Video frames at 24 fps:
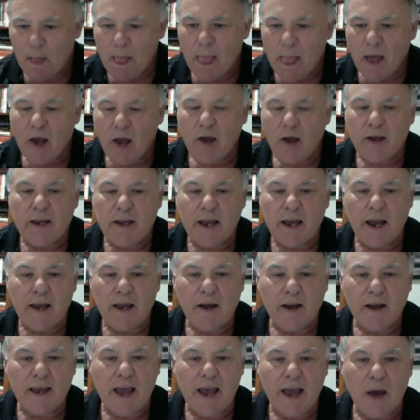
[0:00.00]
Okay,
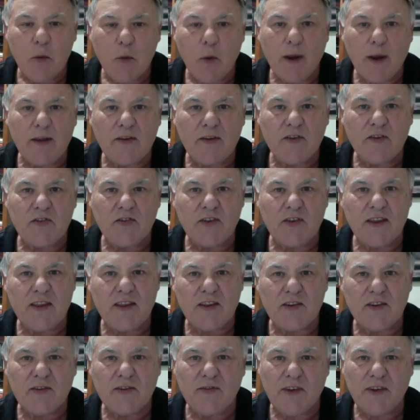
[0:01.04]
I can't wait to send
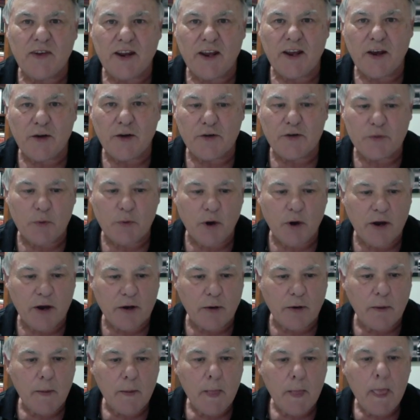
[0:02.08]
this video to Michael.